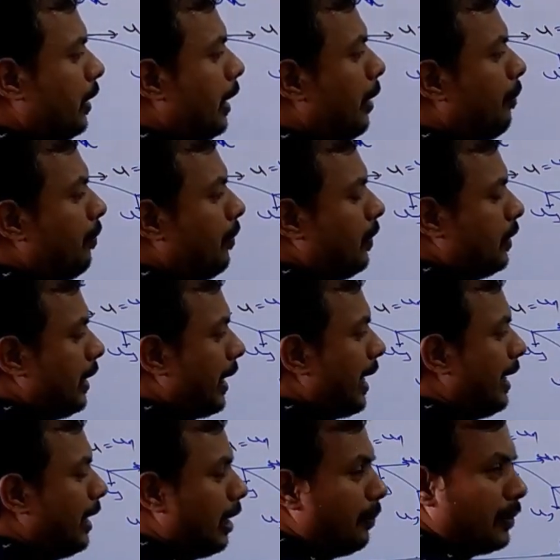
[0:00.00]
The
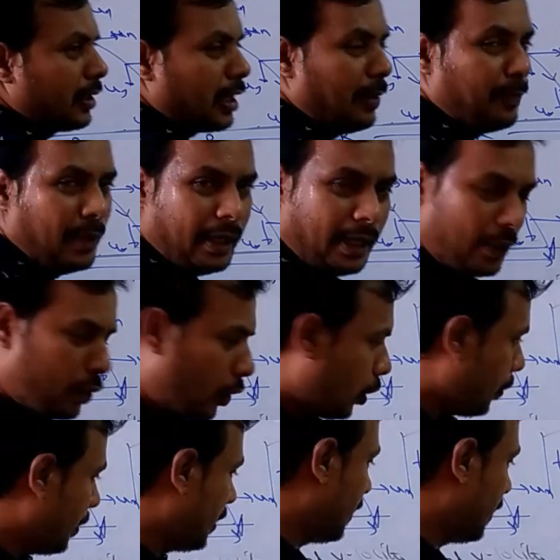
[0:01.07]
second term is completely going to be